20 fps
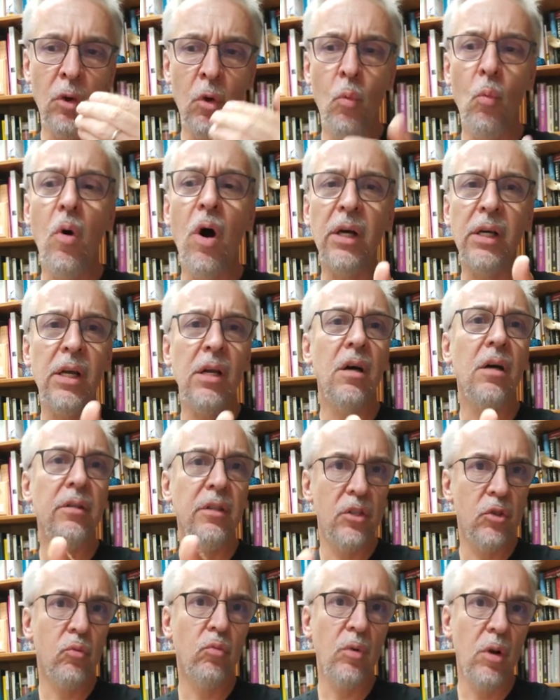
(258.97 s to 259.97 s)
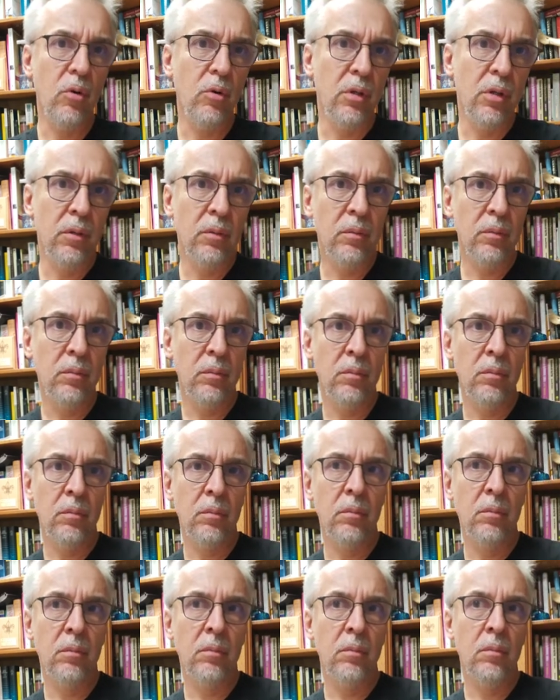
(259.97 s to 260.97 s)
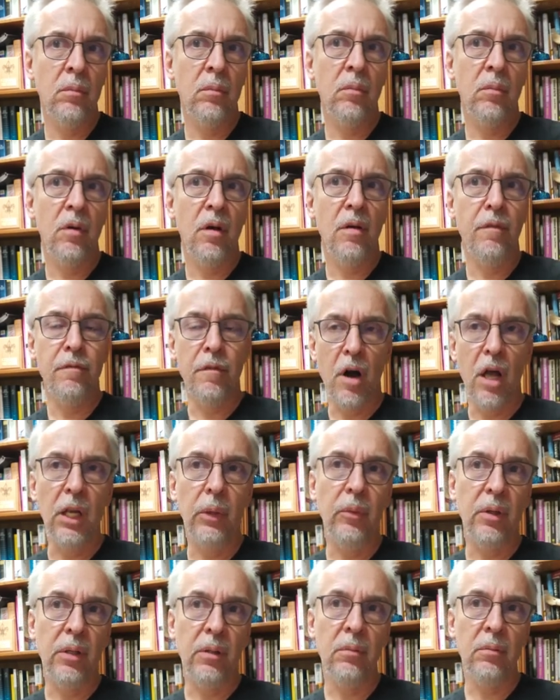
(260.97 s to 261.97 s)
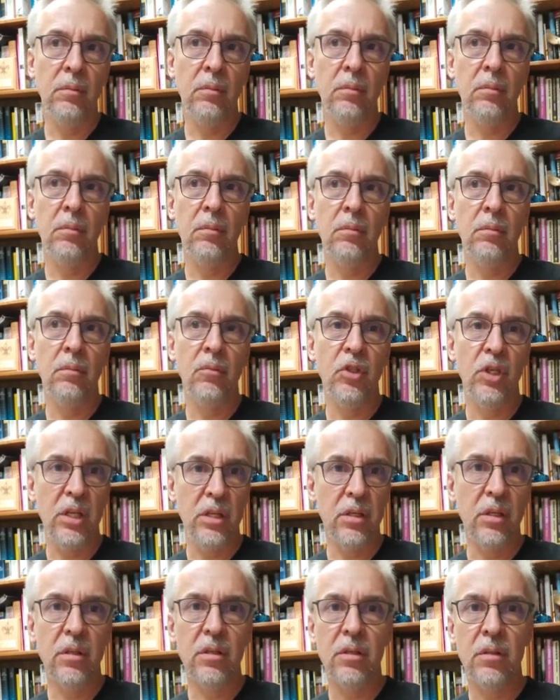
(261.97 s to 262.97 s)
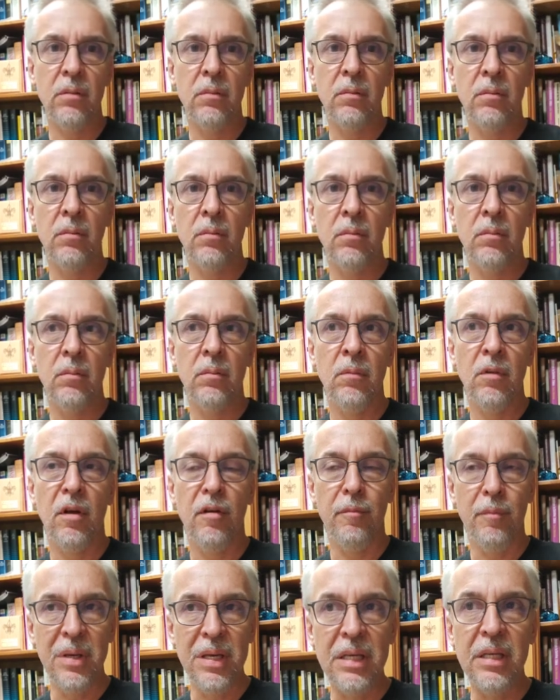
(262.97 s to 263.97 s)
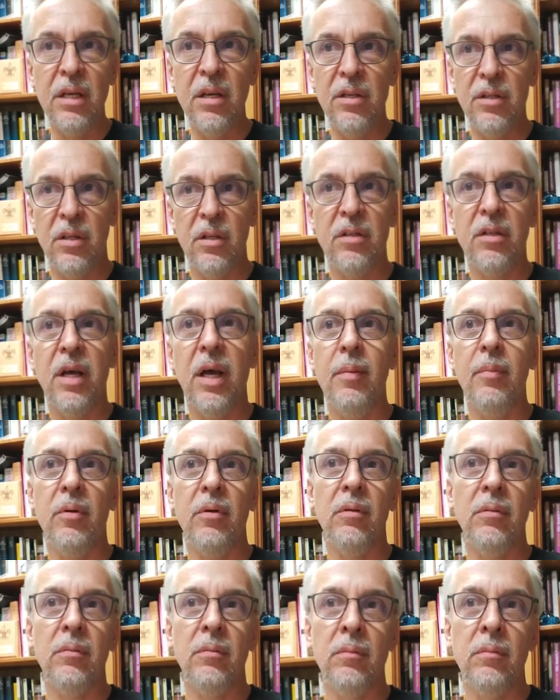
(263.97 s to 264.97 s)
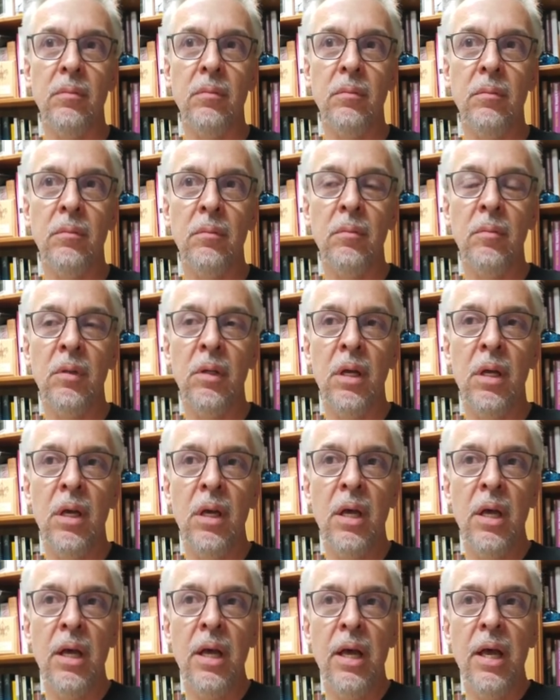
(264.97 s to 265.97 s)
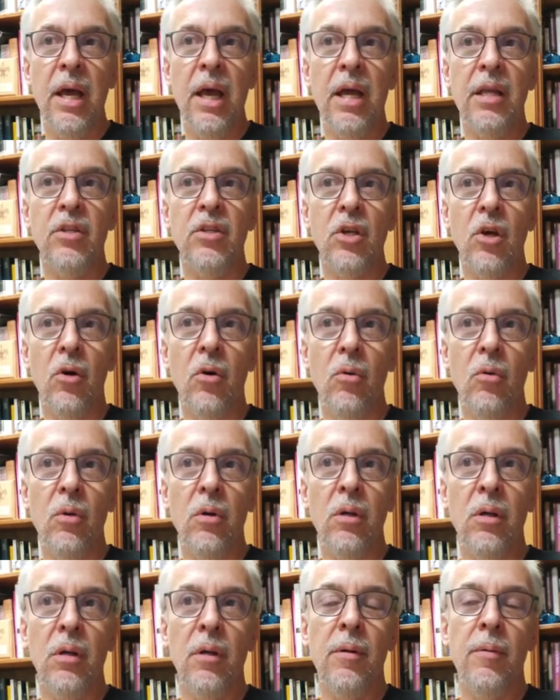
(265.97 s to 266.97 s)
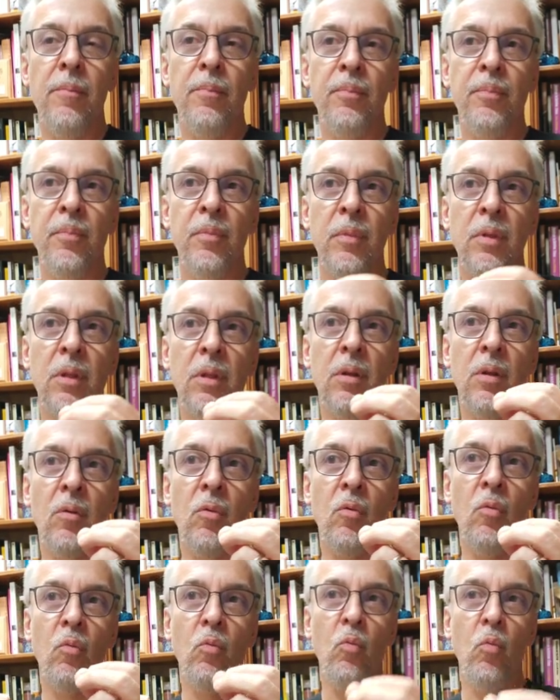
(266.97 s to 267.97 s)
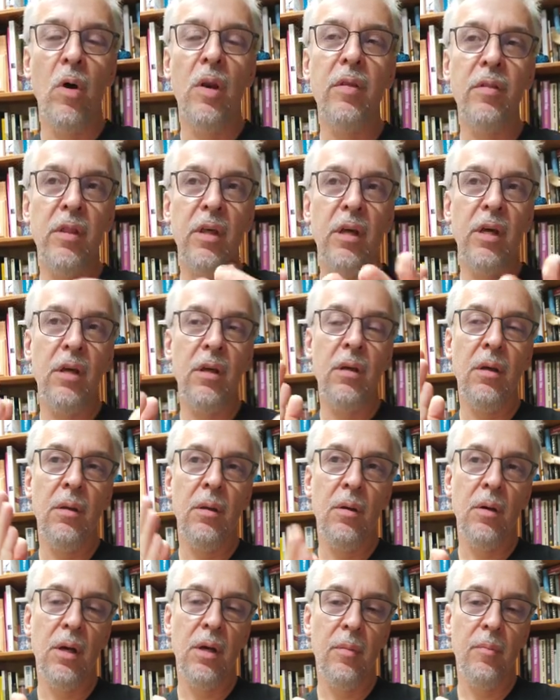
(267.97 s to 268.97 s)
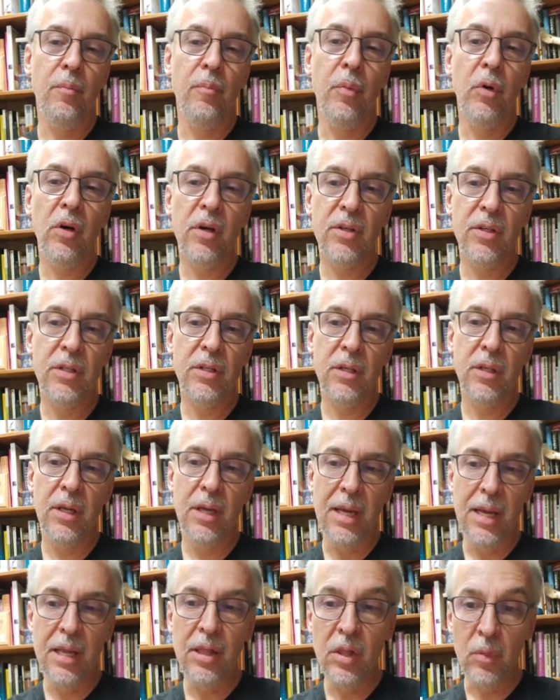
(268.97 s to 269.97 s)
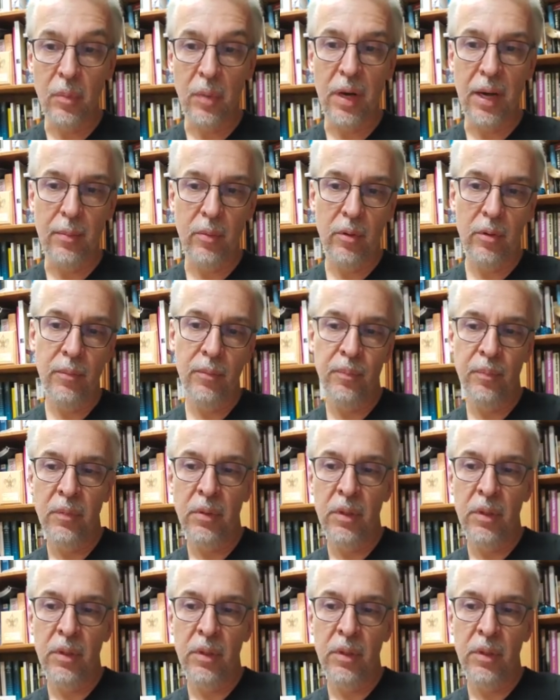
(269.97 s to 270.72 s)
walking on this road of following Jesus, of being his disciple. And so, one of the books in the Bible